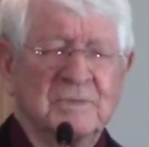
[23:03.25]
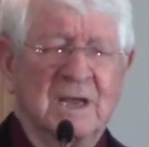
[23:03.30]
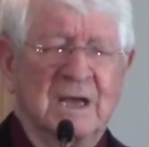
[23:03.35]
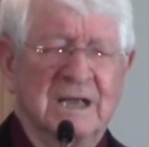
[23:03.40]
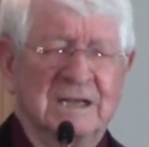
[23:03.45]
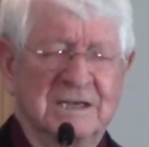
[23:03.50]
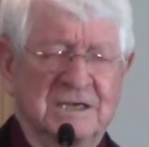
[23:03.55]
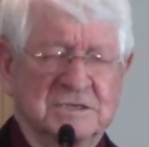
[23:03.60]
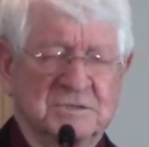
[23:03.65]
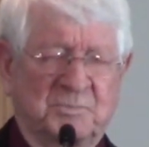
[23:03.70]

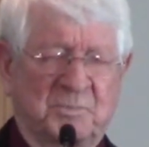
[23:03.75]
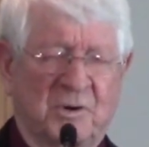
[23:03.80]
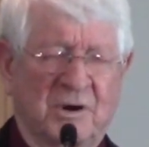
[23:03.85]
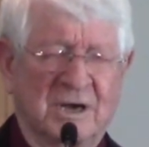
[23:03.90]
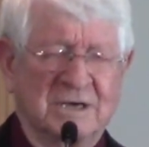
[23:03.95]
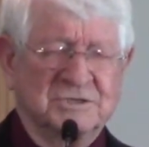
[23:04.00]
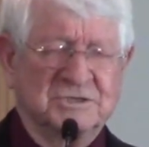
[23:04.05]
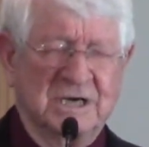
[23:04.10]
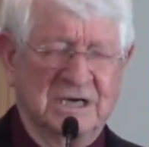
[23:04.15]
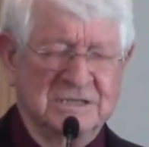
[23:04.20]
in this
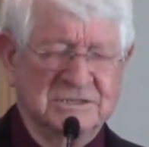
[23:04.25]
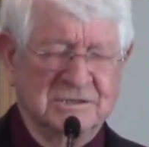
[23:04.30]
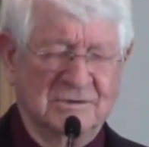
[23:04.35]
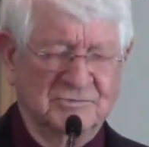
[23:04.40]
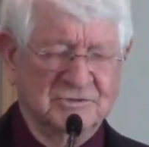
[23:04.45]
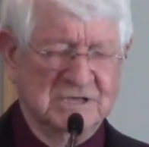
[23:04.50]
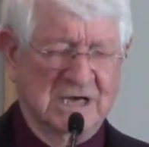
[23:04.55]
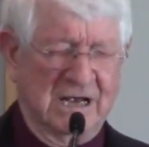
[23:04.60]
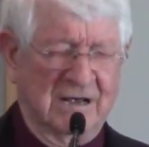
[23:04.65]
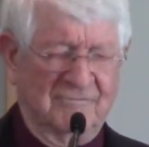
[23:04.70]
process
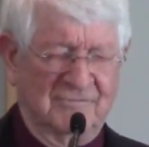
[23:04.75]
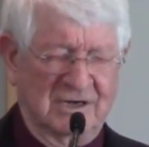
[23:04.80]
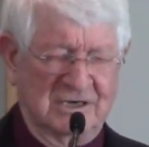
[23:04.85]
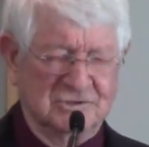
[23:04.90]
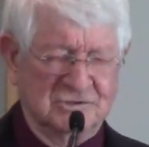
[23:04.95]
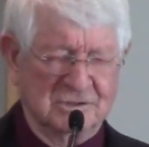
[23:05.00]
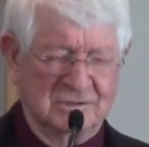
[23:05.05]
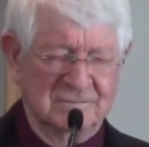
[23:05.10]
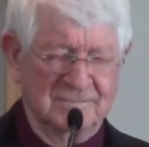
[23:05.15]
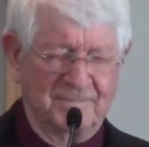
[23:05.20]
of
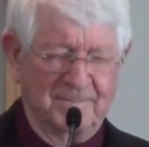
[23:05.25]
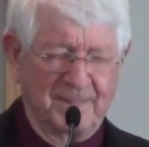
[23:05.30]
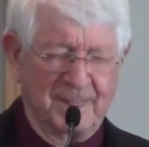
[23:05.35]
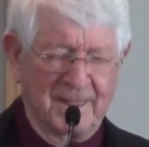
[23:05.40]
salvation